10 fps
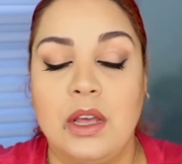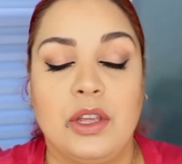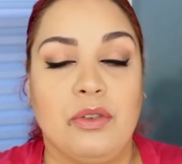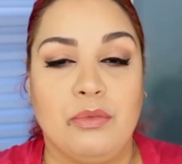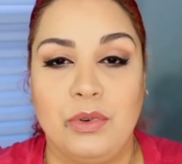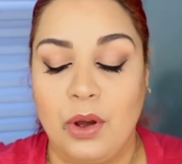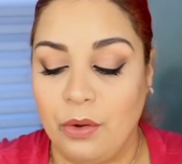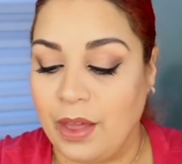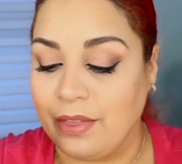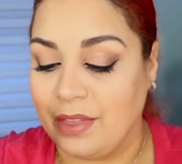you
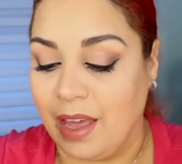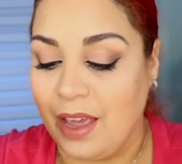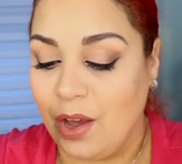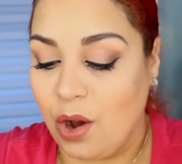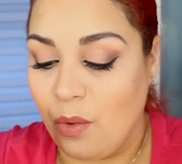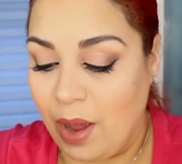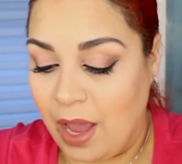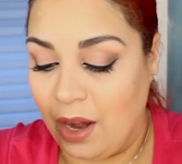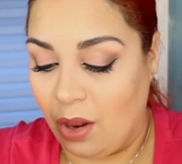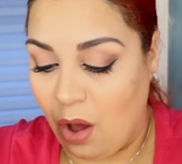know that they go
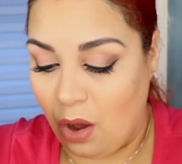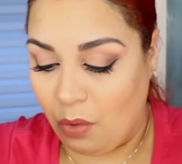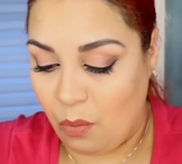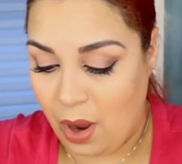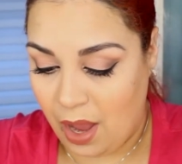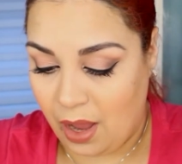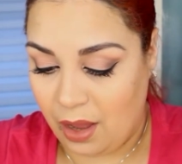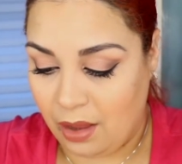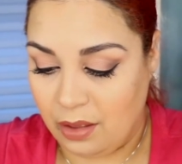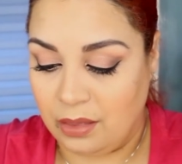a long
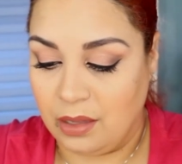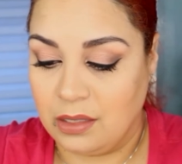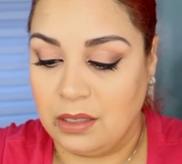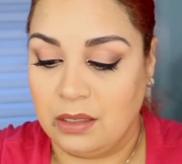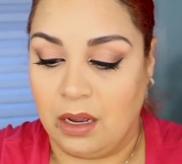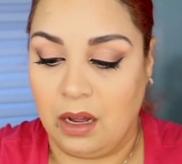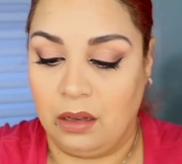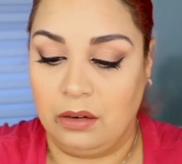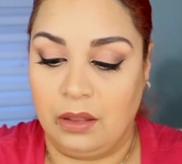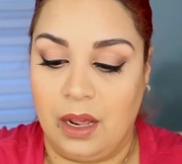way. This is a
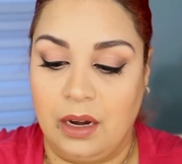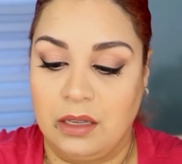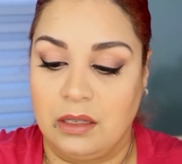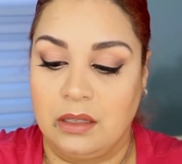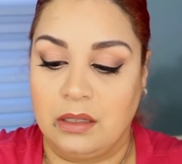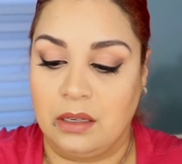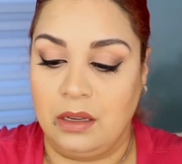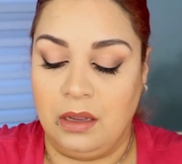color that isn't...